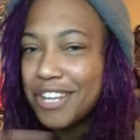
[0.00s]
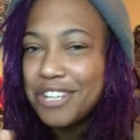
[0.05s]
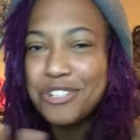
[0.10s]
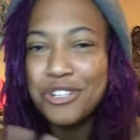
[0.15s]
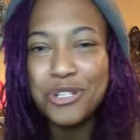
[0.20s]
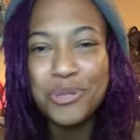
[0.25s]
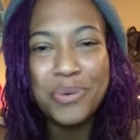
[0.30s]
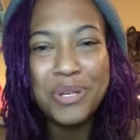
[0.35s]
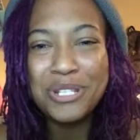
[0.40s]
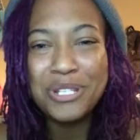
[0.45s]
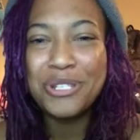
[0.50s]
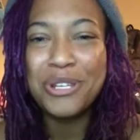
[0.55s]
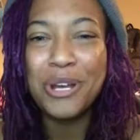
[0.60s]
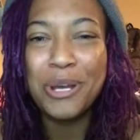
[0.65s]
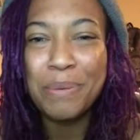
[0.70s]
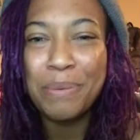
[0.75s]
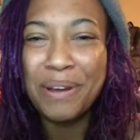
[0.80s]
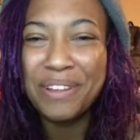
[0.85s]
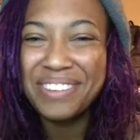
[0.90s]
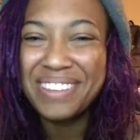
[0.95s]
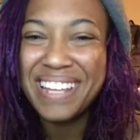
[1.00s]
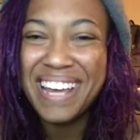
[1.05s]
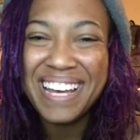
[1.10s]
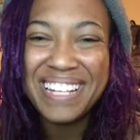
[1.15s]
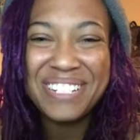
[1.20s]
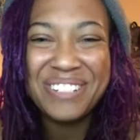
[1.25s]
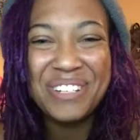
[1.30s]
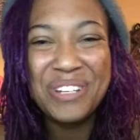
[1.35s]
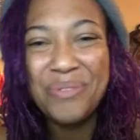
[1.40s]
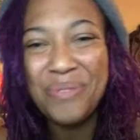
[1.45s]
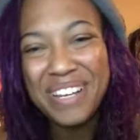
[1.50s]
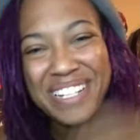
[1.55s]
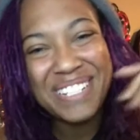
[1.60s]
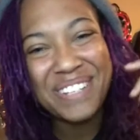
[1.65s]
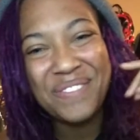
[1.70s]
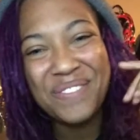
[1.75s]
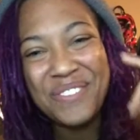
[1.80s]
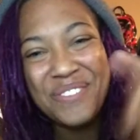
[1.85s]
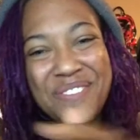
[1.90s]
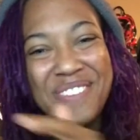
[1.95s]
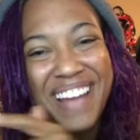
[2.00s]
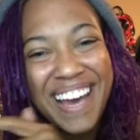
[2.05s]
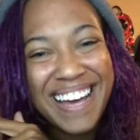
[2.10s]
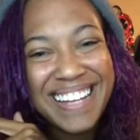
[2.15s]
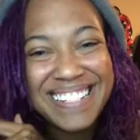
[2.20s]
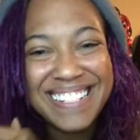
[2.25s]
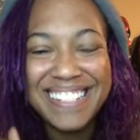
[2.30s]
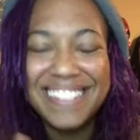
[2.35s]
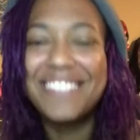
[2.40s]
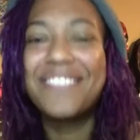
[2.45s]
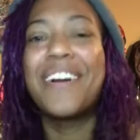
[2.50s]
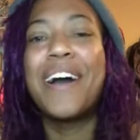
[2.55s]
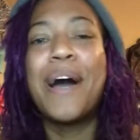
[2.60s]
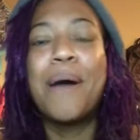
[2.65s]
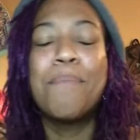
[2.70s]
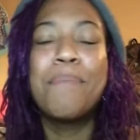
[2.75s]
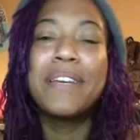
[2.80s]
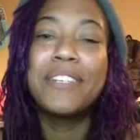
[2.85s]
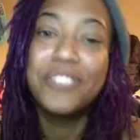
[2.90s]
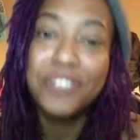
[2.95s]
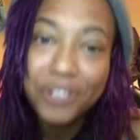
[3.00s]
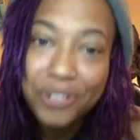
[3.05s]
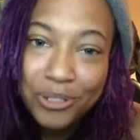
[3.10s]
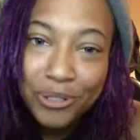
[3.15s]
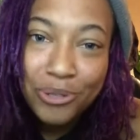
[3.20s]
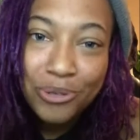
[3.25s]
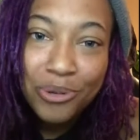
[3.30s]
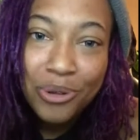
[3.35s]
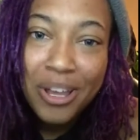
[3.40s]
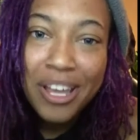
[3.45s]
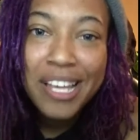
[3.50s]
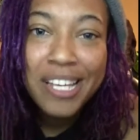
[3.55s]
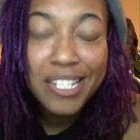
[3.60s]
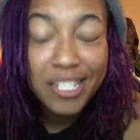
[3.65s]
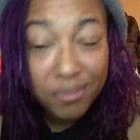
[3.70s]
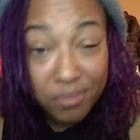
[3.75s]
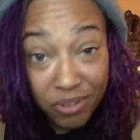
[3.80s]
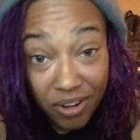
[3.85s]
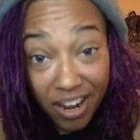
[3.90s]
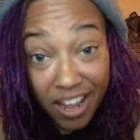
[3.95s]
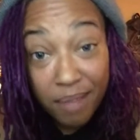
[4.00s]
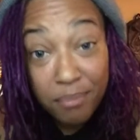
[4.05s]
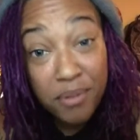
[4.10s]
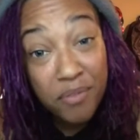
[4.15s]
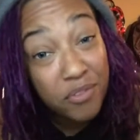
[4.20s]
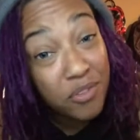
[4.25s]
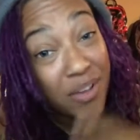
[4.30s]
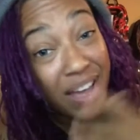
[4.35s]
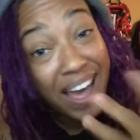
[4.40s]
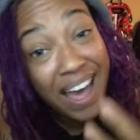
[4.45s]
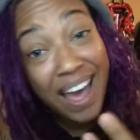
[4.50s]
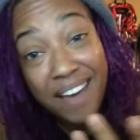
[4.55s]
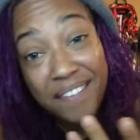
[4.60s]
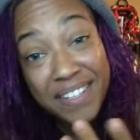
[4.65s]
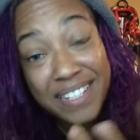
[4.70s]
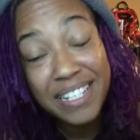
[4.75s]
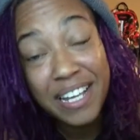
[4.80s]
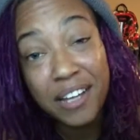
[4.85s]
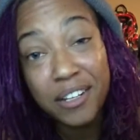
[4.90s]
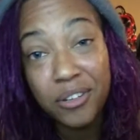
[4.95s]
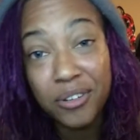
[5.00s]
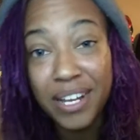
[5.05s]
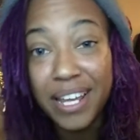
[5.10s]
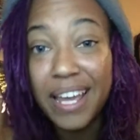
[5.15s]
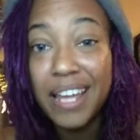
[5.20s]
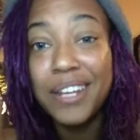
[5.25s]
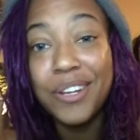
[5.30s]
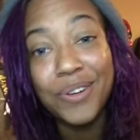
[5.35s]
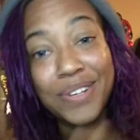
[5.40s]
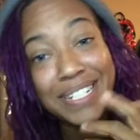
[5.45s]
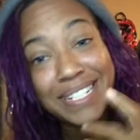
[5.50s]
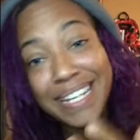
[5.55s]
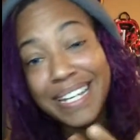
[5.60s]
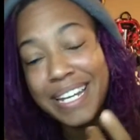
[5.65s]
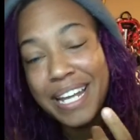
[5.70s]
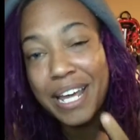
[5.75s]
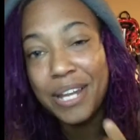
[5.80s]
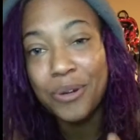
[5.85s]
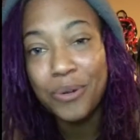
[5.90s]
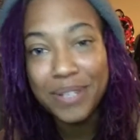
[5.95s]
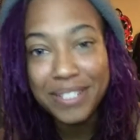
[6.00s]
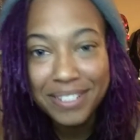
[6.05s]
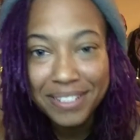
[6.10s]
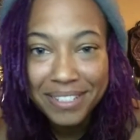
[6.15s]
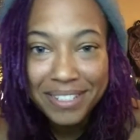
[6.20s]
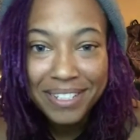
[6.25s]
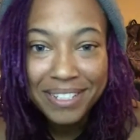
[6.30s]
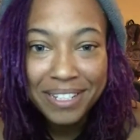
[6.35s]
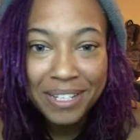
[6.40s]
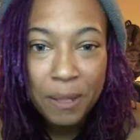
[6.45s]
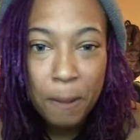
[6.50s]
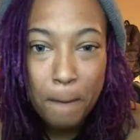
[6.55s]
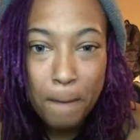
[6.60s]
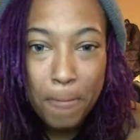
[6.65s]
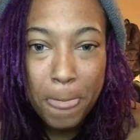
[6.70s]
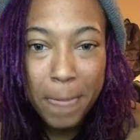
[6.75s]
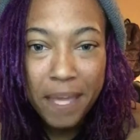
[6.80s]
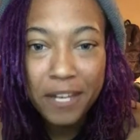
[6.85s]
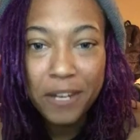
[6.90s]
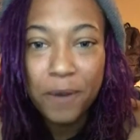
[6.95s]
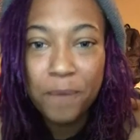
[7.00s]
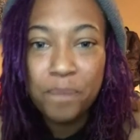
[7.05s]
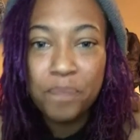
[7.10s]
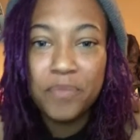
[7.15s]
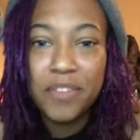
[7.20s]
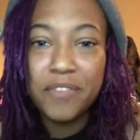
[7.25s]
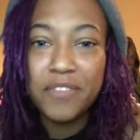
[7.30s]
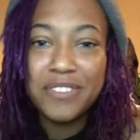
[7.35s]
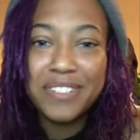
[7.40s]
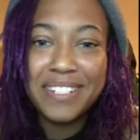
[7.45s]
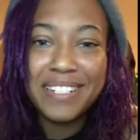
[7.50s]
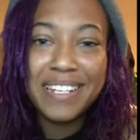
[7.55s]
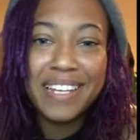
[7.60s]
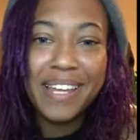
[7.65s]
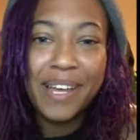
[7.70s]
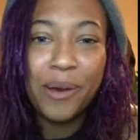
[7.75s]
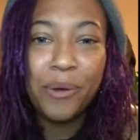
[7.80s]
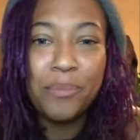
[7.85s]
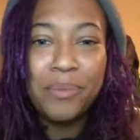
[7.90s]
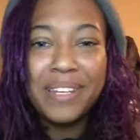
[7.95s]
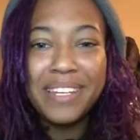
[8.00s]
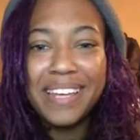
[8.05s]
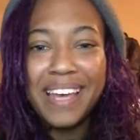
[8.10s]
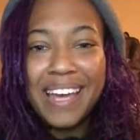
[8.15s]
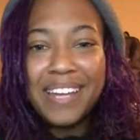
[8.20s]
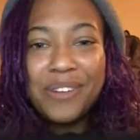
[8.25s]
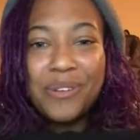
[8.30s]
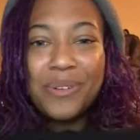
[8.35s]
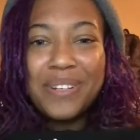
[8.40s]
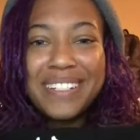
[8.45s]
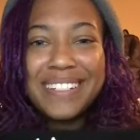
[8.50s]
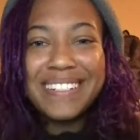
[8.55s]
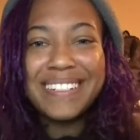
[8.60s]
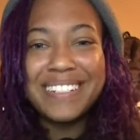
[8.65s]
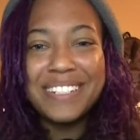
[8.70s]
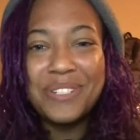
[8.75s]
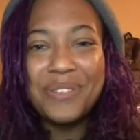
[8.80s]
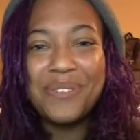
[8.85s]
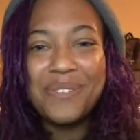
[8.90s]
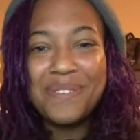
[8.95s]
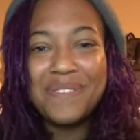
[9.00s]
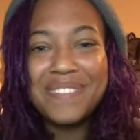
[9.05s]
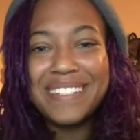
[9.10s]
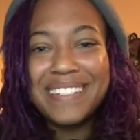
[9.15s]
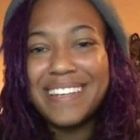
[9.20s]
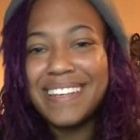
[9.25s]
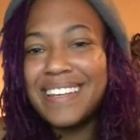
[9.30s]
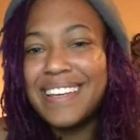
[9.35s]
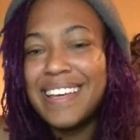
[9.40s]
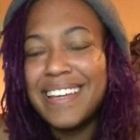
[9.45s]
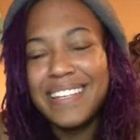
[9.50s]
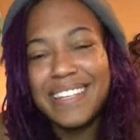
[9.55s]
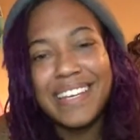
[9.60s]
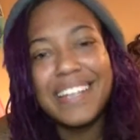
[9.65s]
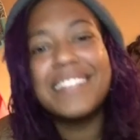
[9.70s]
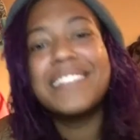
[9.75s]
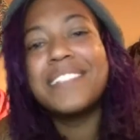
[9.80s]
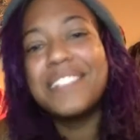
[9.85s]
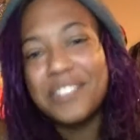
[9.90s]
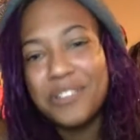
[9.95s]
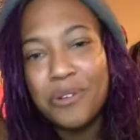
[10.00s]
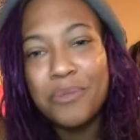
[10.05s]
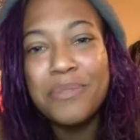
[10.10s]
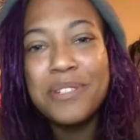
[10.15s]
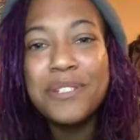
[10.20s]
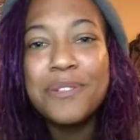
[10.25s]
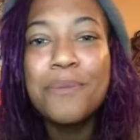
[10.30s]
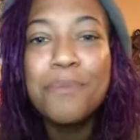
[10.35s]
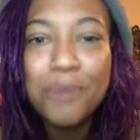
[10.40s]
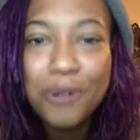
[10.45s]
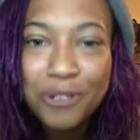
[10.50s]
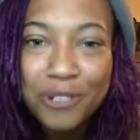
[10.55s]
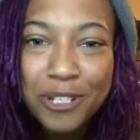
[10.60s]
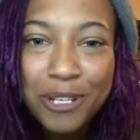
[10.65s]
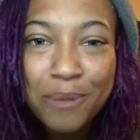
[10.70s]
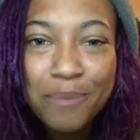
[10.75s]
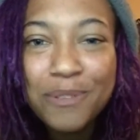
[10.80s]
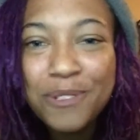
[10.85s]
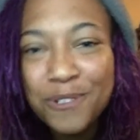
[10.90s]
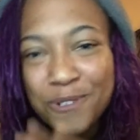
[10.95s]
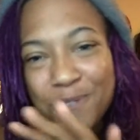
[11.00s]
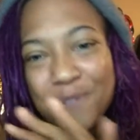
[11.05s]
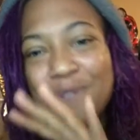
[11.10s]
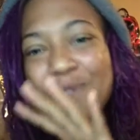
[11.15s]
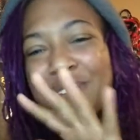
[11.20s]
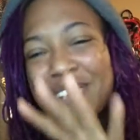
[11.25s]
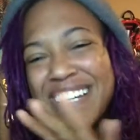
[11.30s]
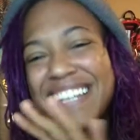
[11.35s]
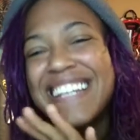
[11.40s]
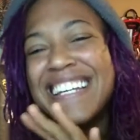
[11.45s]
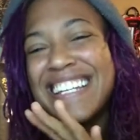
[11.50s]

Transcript: just wanted to talk about that. So anyways, if you're not subscribed, make sure you subscribe. If you haven't downloaded HEADNOISE, get HEADNOISE. You know, if you see it, LB, HEADNOISE. You know what I'm saying? Yes, it's going to be some merch coming soon.